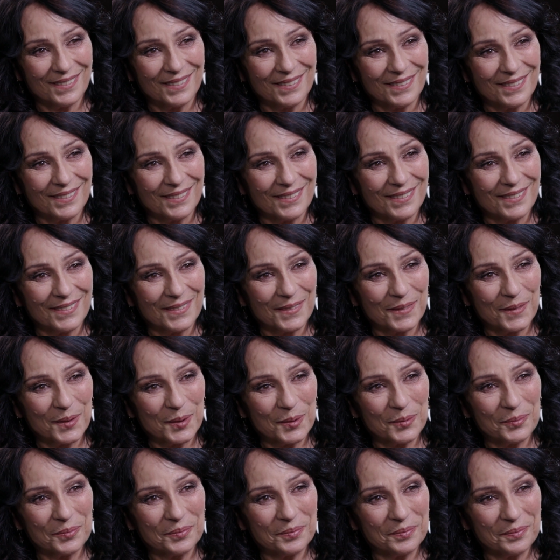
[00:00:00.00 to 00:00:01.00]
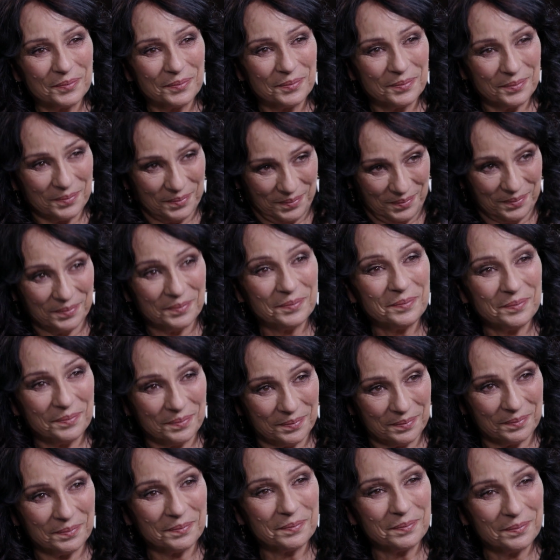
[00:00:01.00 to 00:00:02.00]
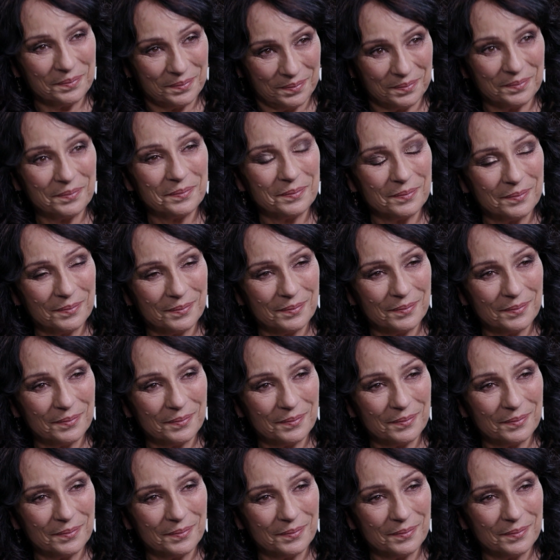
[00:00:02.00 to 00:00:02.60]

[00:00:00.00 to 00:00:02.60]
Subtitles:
were Māori seats in local government as well.